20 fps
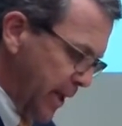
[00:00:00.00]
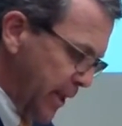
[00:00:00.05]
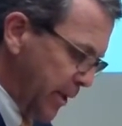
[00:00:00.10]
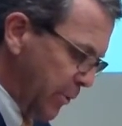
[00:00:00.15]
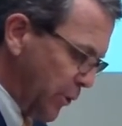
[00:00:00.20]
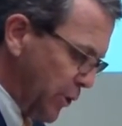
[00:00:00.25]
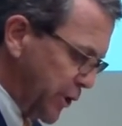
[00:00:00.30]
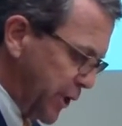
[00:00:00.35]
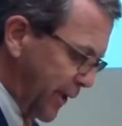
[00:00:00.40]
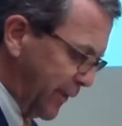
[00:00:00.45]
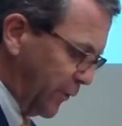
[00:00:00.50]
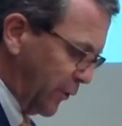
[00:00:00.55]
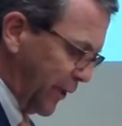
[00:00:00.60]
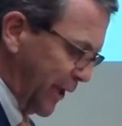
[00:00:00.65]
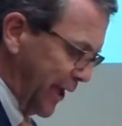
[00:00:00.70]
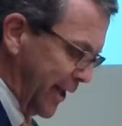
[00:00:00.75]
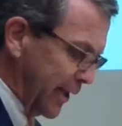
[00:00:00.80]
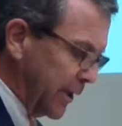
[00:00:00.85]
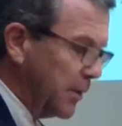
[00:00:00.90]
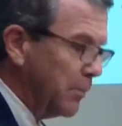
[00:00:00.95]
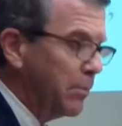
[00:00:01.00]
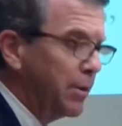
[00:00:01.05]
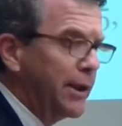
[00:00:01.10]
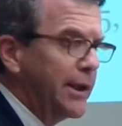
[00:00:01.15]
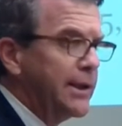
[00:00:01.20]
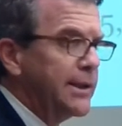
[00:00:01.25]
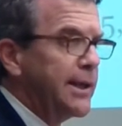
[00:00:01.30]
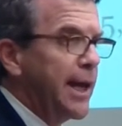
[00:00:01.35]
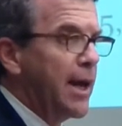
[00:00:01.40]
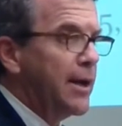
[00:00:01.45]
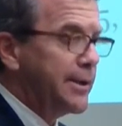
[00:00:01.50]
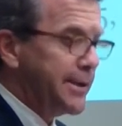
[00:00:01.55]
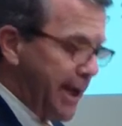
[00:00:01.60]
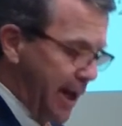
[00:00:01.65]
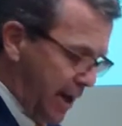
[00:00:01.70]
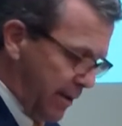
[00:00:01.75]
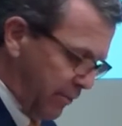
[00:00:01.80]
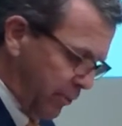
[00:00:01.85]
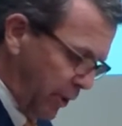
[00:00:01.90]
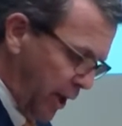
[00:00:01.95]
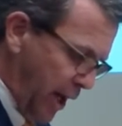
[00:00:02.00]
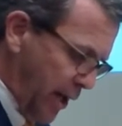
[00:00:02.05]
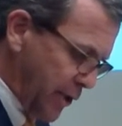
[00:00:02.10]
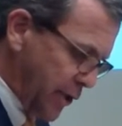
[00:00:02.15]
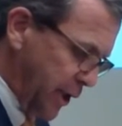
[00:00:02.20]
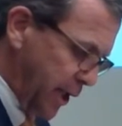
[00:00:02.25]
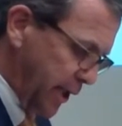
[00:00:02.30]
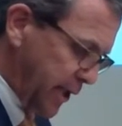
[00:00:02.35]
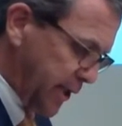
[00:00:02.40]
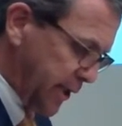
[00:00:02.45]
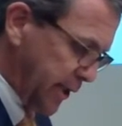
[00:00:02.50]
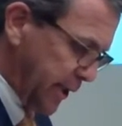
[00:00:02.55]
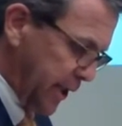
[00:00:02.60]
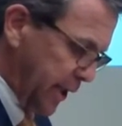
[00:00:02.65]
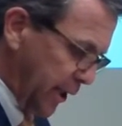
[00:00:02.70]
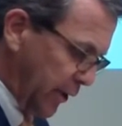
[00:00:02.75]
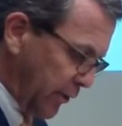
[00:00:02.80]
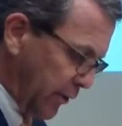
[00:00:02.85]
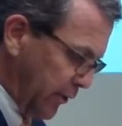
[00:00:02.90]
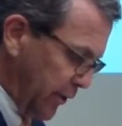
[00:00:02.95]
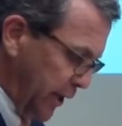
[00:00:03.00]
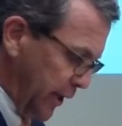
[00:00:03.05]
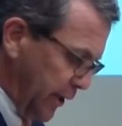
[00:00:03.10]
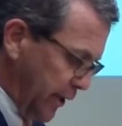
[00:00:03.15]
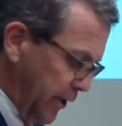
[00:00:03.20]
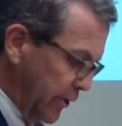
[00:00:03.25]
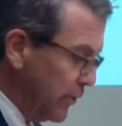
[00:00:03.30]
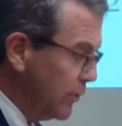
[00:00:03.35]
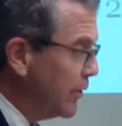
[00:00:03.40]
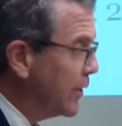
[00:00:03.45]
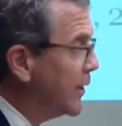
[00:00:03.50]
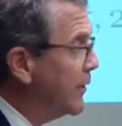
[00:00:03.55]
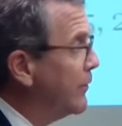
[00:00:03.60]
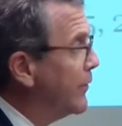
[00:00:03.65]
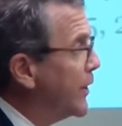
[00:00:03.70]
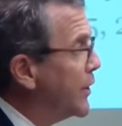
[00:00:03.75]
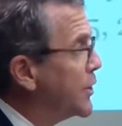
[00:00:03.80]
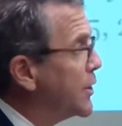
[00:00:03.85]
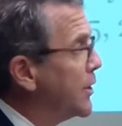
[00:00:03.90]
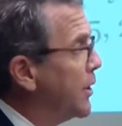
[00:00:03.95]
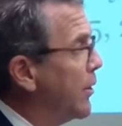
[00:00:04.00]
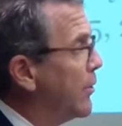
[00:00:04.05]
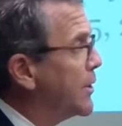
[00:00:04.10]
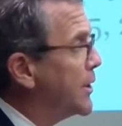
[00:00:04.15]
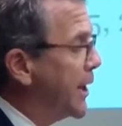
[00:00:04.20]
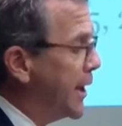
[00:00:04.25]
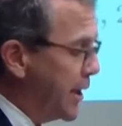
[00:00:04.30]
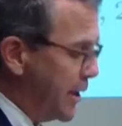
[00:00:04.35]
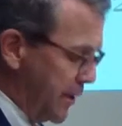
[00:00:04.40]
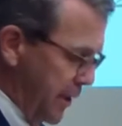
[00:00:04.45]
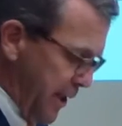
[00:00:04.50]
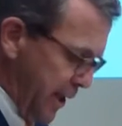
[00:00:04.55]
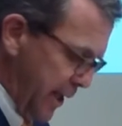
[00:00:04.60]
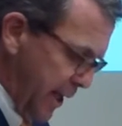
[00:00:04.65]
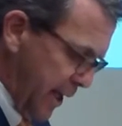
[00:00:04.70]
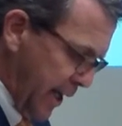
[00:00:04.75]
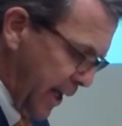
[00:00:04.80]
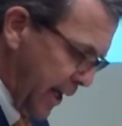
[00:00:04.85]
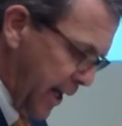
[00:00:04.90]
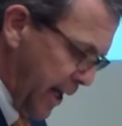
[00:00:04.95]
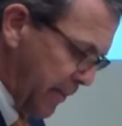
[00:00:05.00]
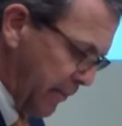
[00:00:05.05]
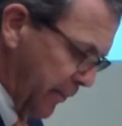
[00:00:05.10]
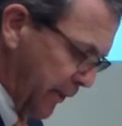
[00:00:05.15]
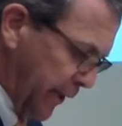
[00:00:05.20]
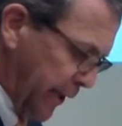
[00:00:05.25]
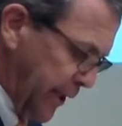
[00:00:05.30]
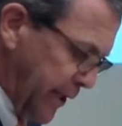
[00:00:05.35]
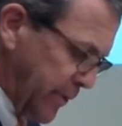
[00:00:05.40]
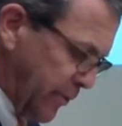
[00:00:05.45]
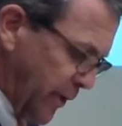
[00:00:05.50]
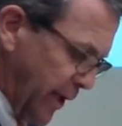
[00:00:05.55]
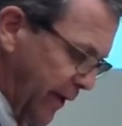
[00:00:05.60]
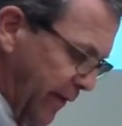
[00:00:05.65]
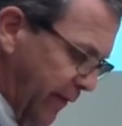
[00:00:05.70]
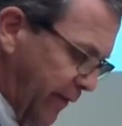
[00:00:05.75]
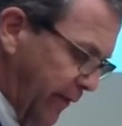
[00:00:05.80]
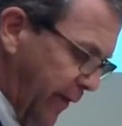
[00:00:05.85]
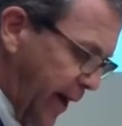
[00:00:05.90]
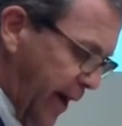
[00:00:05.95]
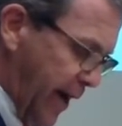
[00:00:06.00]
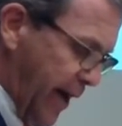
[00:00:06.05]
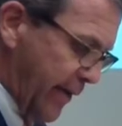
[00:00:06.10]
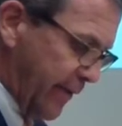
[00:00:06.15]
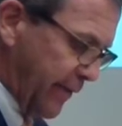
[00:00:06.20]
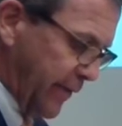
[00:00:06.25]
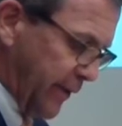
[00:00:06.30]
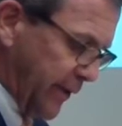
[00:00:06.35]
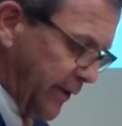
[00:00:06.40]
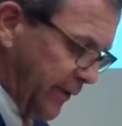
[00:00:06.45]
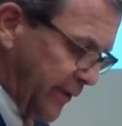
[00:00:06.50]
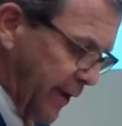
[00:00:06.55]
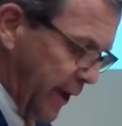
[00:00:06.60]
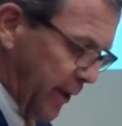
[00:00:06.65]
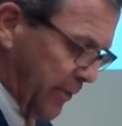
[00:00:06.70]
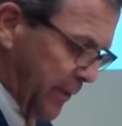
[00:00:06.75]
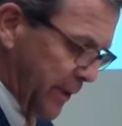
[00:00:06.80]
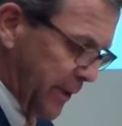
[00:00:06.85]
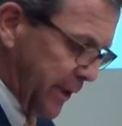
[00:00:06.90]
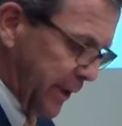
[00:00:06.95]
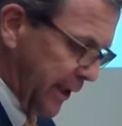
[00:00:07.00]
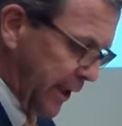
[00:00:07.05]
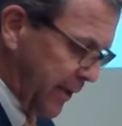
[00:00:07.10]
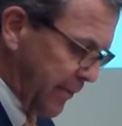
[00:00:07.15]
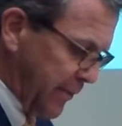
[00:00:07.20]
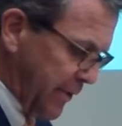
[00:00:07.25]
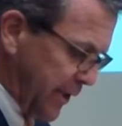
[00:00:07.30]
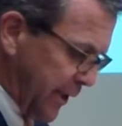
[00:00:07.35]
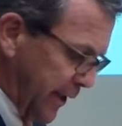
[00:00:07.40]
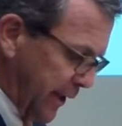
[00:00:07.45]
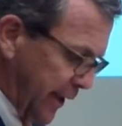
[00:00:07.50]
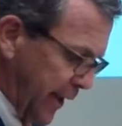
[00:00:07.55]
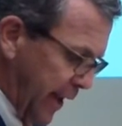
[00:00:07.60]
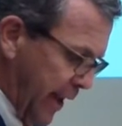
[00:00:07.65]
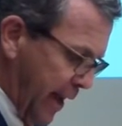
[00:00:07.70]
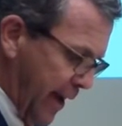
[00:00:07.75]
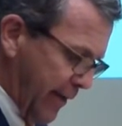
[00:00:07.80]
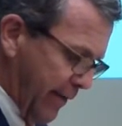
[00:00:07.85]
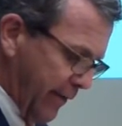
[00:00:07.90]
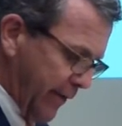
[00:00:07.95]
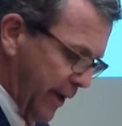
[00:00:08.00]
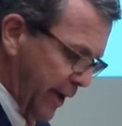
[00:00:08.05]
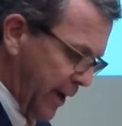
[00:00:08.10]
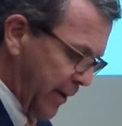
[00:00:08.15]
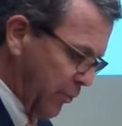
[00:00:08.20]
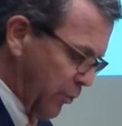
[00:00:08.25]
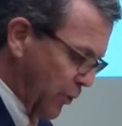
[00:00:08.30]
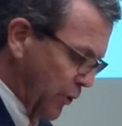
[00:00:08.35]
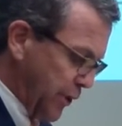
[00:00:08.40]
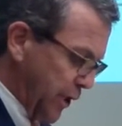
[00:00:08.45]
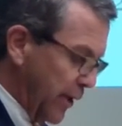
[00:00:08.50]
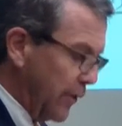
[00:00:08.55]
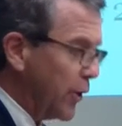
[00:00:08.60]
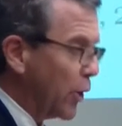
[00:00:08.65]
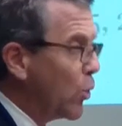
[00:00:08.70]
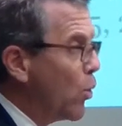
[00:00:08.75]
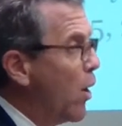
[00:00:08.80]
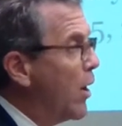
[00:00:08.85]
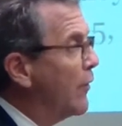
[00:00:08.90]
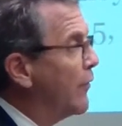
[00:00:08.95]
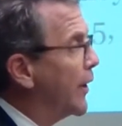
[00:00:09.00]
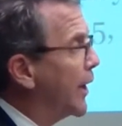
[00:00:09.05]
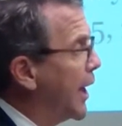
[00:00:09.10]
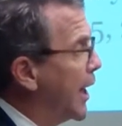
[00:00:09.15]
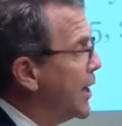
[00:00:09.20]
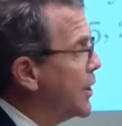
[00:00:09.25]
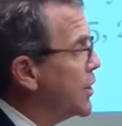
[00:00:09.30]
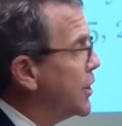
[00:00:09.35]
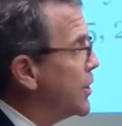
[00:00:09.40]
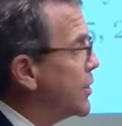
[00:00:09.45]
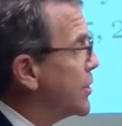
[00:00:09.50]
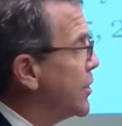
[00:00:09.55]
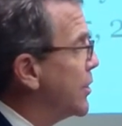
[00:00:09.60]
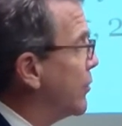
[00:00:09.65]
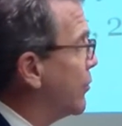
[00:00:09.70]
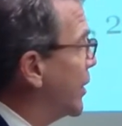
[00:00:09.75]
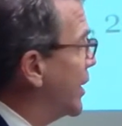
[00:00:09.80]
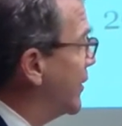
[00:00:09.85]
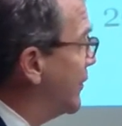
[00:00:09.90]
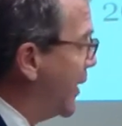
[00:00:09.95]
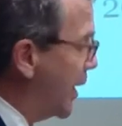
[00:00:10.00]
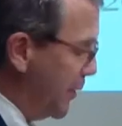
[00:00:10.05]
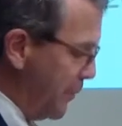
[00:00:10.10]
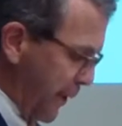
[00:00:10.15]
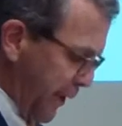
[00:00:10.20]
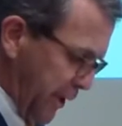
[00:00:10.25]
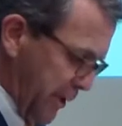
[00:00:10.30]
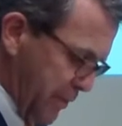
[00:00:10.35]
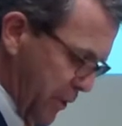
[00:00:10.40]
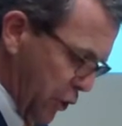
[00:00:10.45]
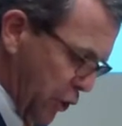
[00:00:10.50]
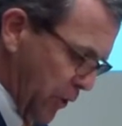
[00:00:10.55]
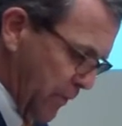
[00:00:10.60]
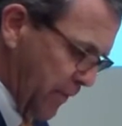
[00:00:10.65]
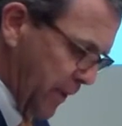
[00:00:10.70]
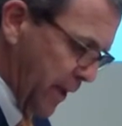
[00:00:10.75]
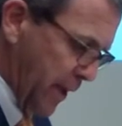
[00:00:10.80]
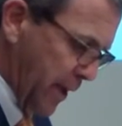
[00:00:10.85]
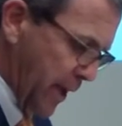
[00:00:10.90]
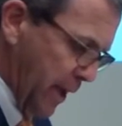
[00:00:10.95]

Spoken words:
There were several incomplete downtown projects, including the new convention hotel. I'm pleased we have 5 development teams that have presented their qualifications to the Redevelopment Commission